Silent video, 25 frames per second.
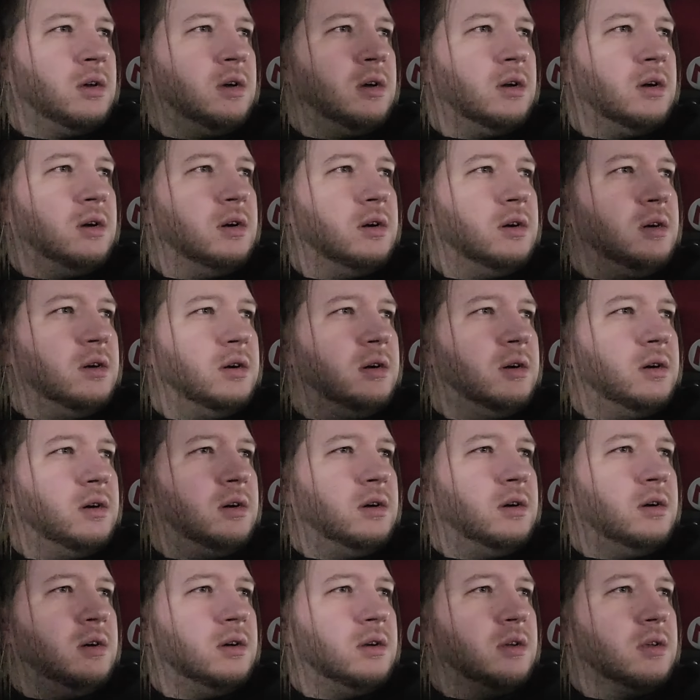
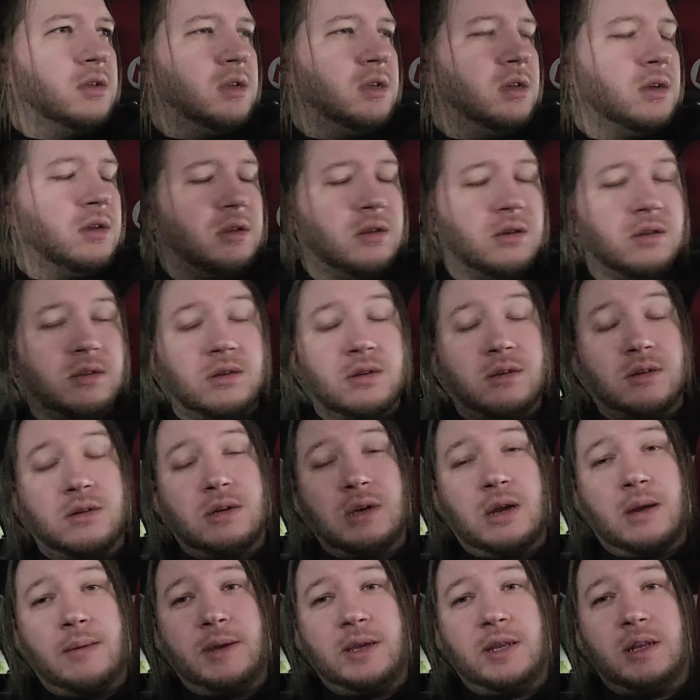I
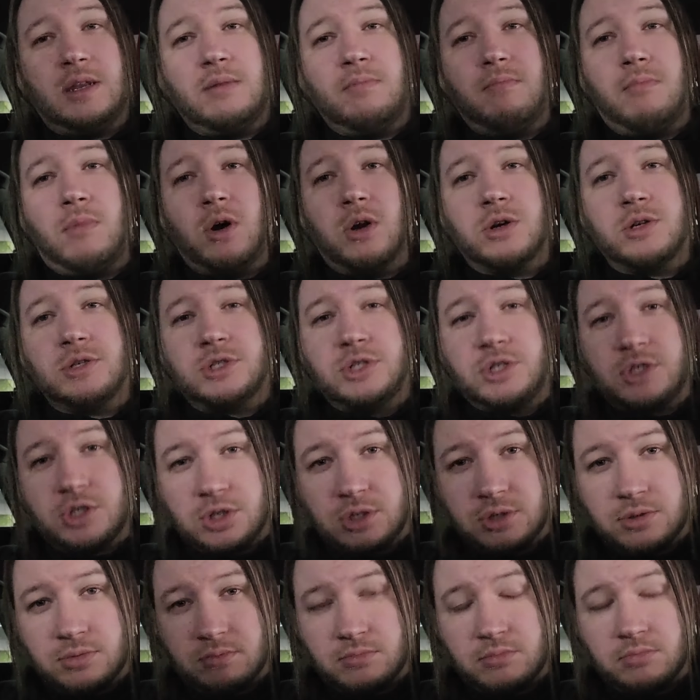mean, in
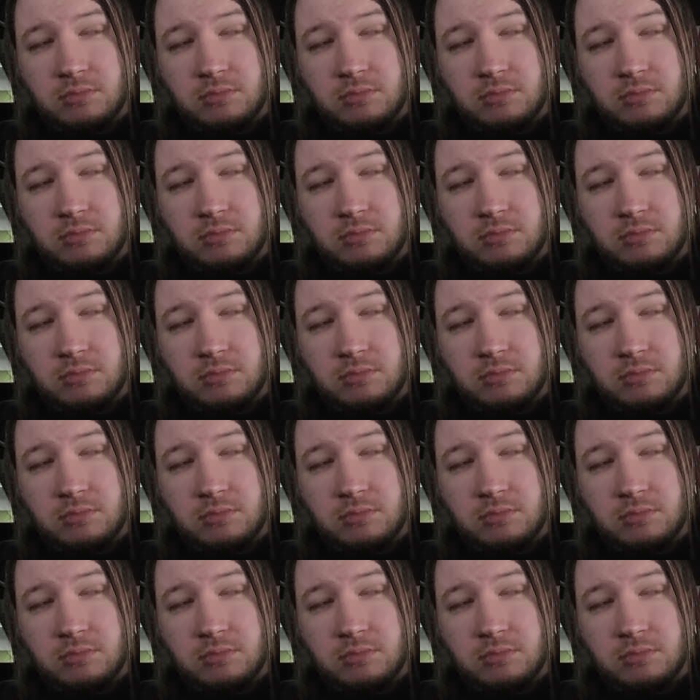March